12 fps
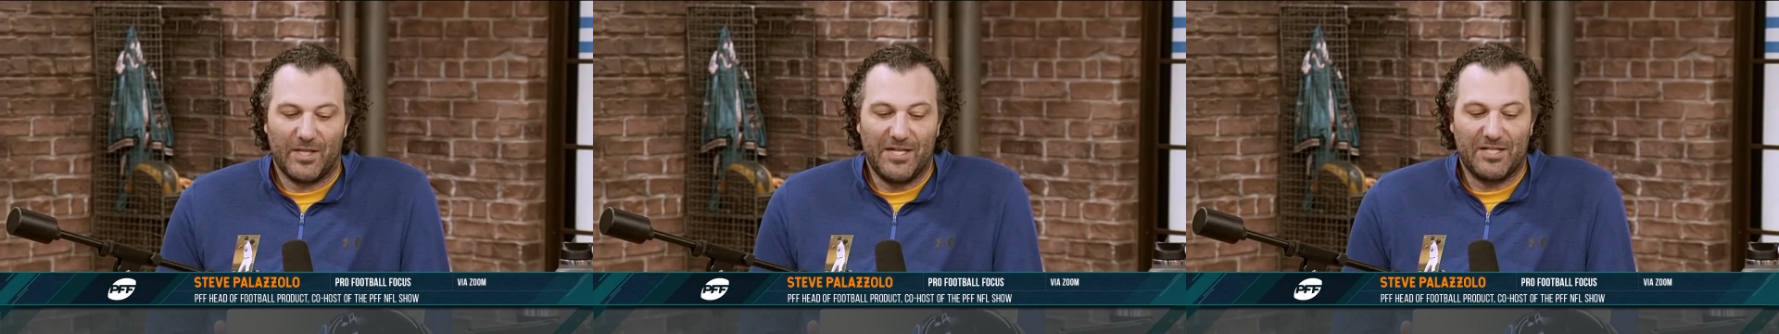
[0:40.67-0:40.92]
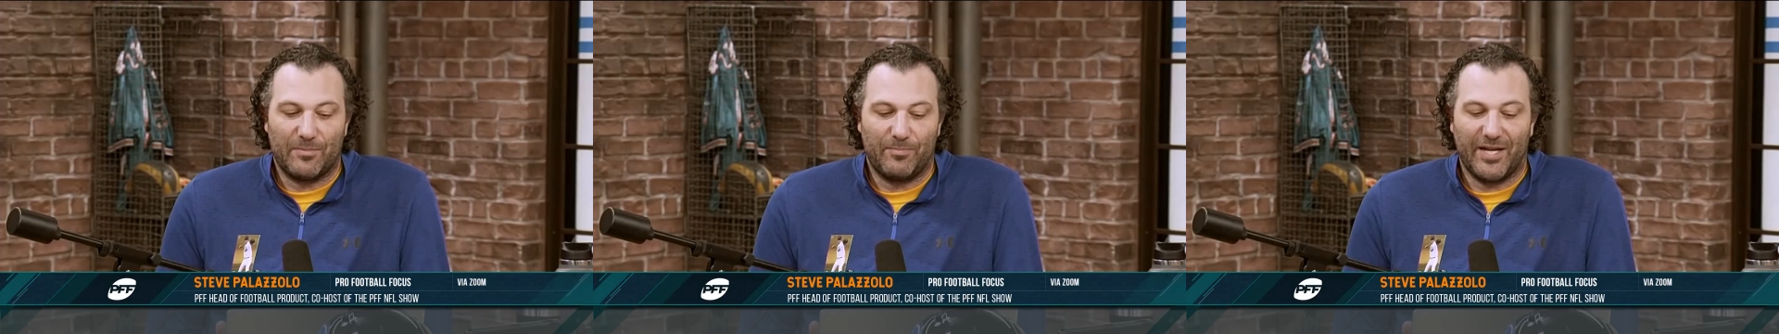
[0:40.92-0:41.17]

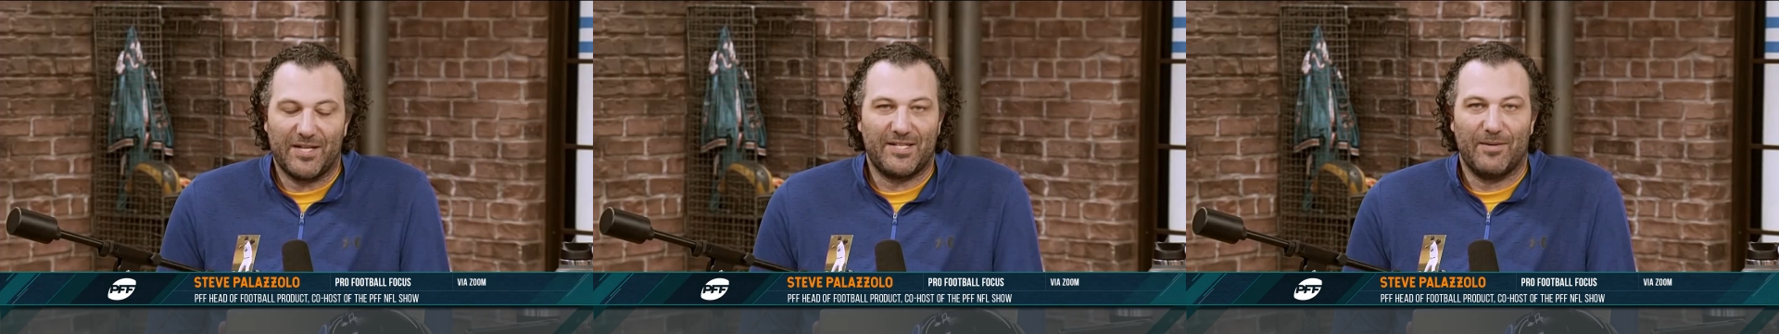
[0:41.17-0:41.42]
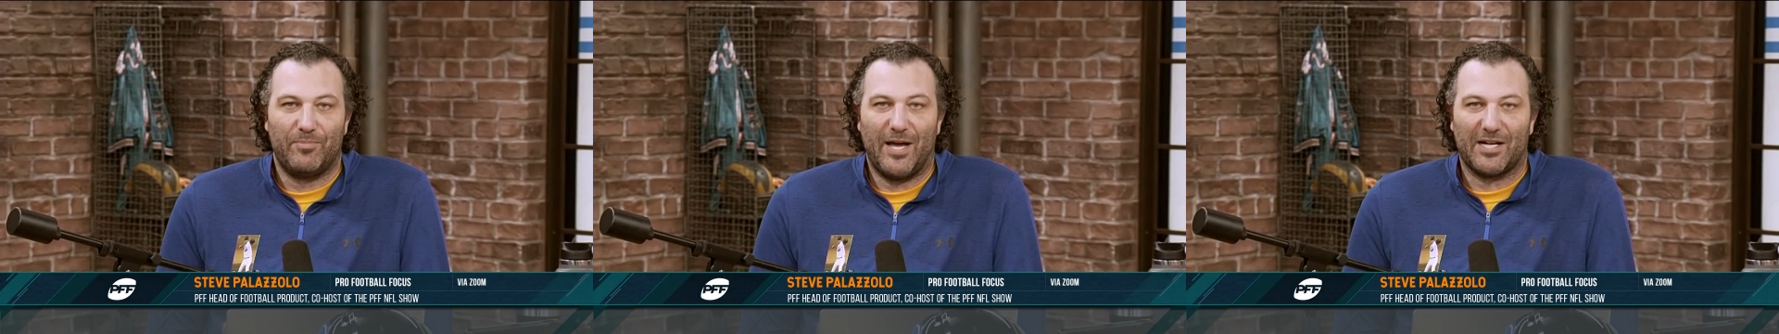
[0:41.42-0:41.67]
the biggest
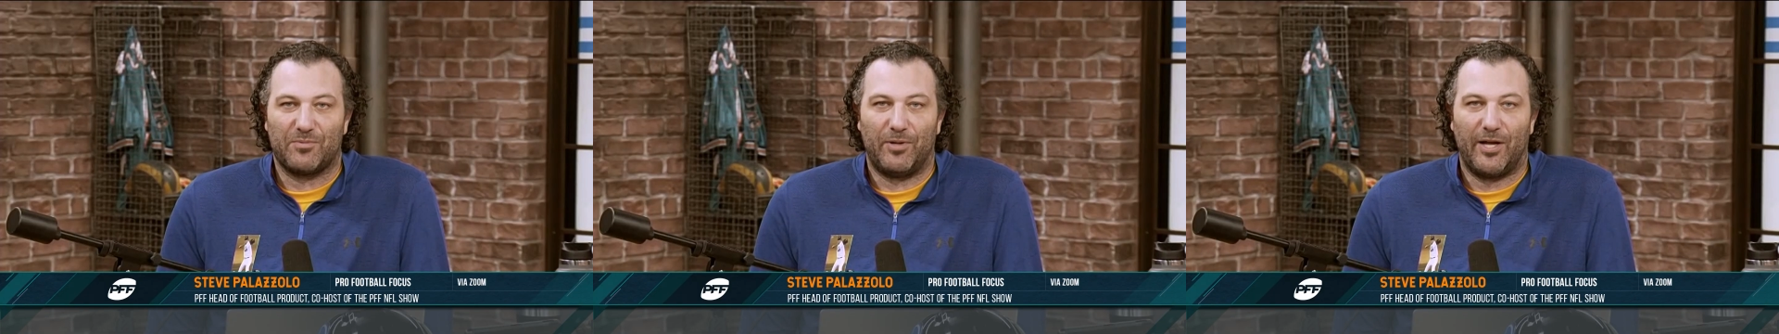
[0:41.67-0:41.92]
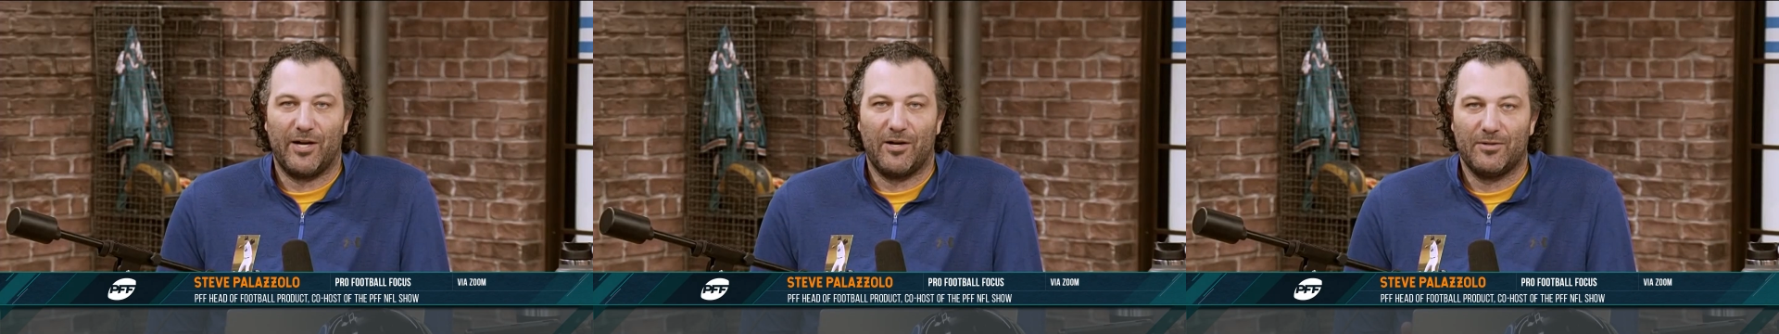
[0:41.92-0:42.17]
impact
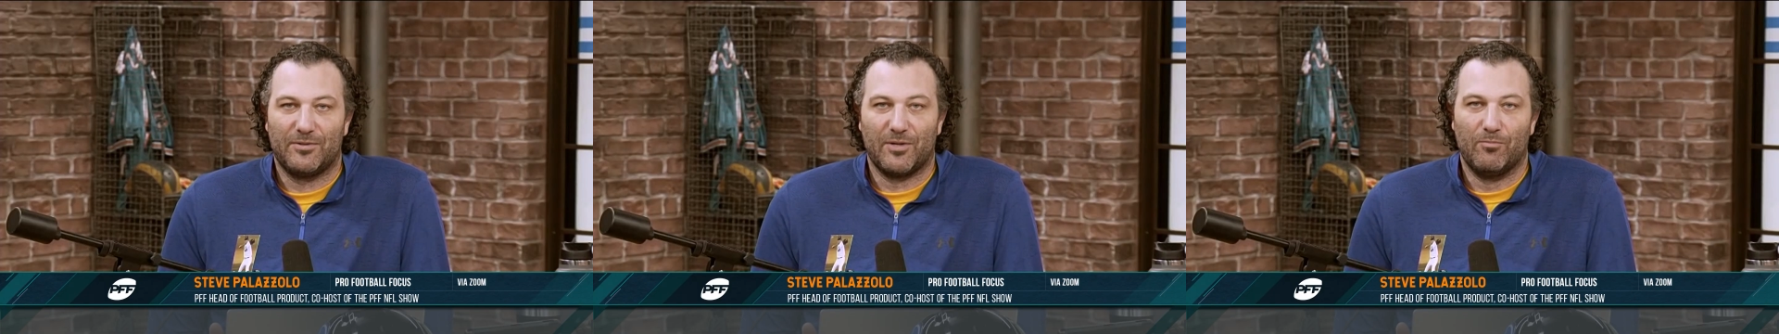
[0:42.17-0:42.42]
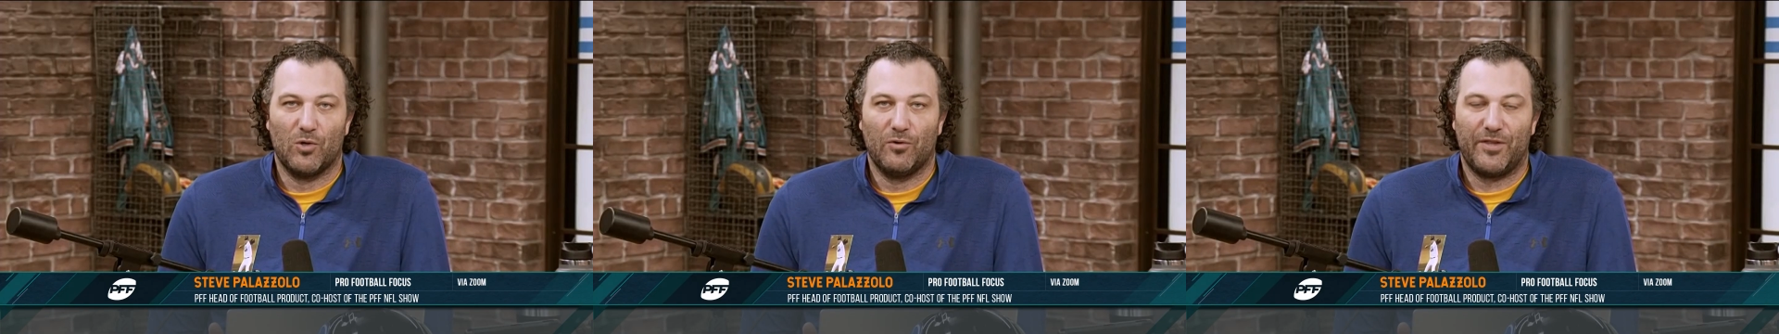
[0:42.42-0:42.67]
player to
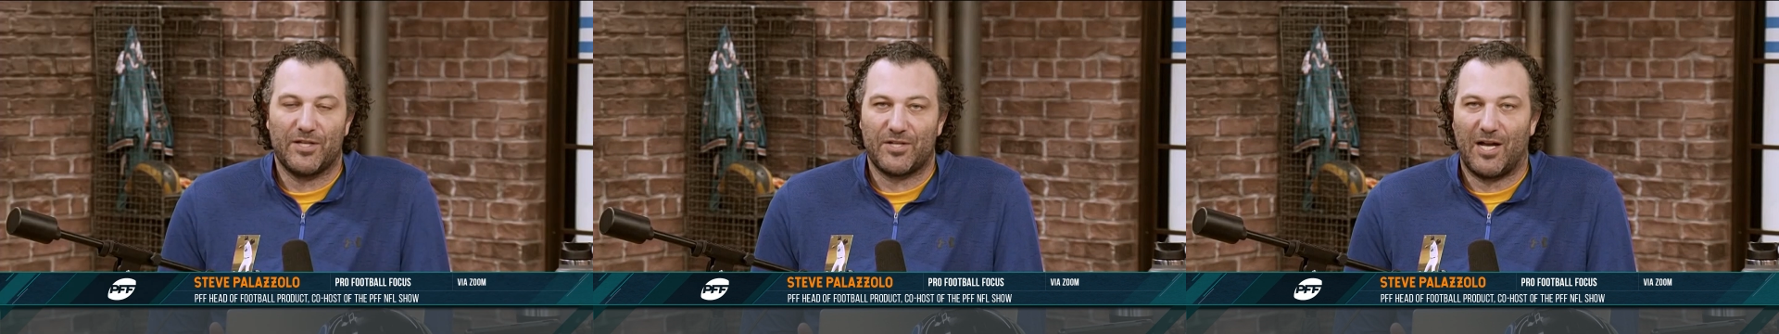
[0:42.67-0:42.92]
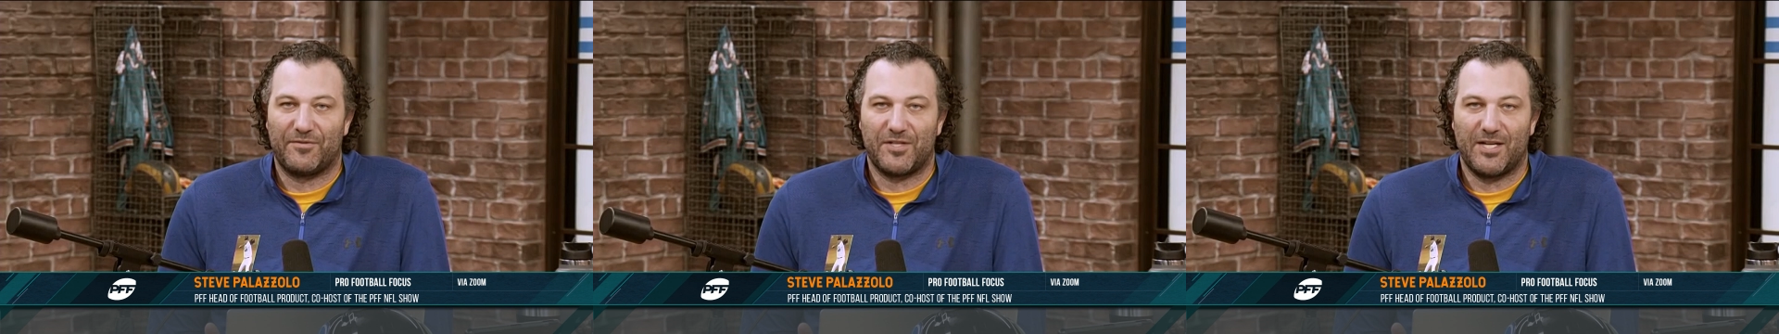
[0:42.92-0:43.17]
move this
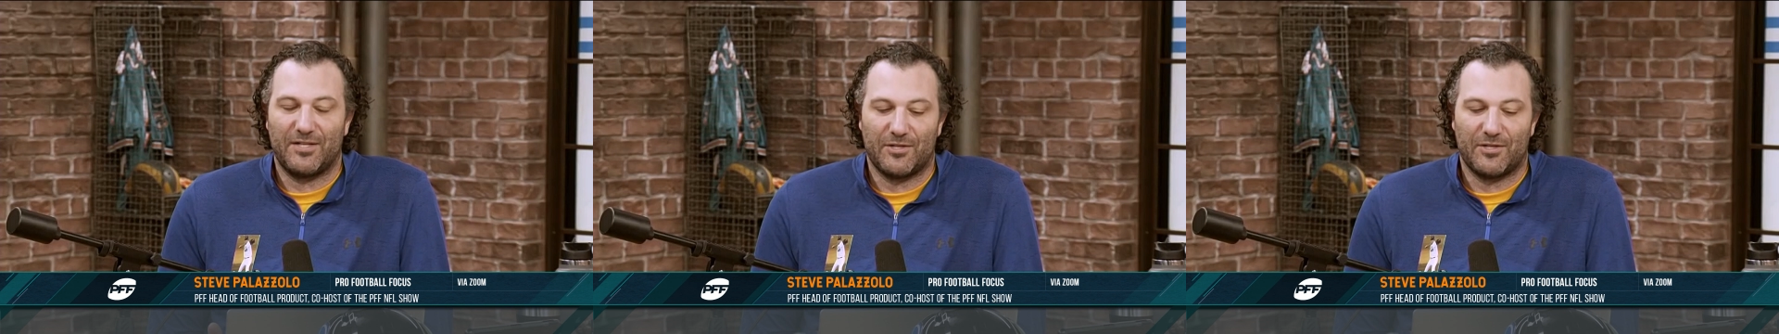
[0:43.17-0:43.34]
offseason,